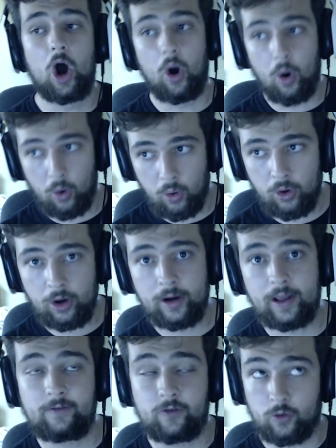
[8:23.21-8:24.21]
Or
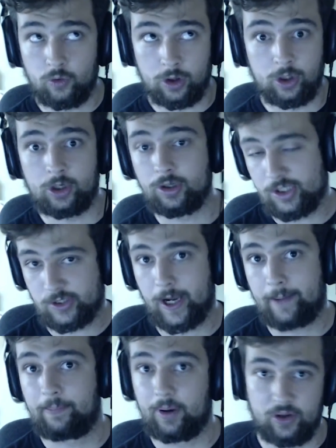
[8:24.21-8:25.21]
if you're literally
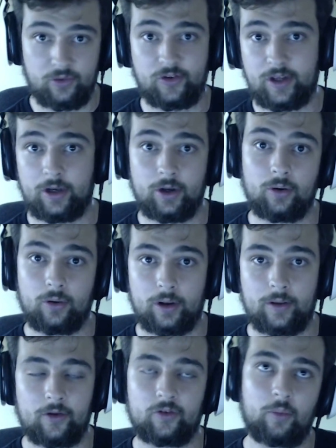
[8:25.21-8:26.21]
trapped but you see a nuke.
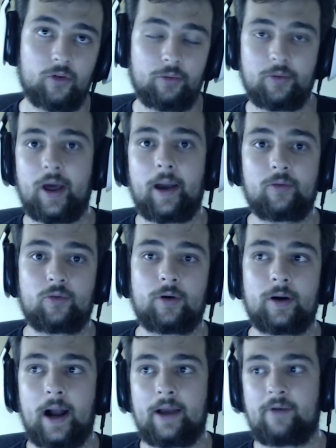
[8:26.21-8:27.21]
There's multiple times
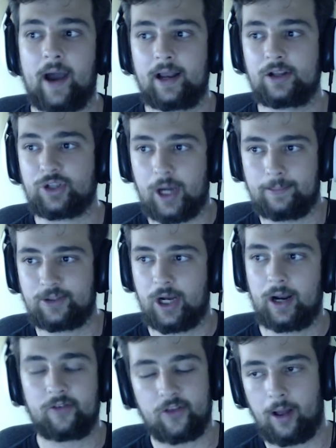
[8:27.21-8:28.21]
where I've had a drop shot a
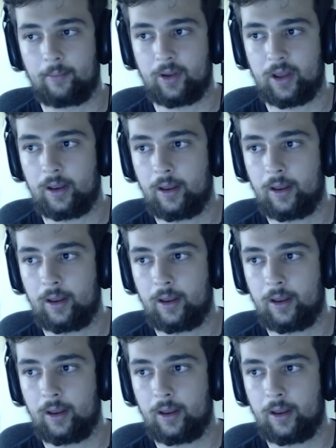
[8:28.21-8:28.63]
zombie,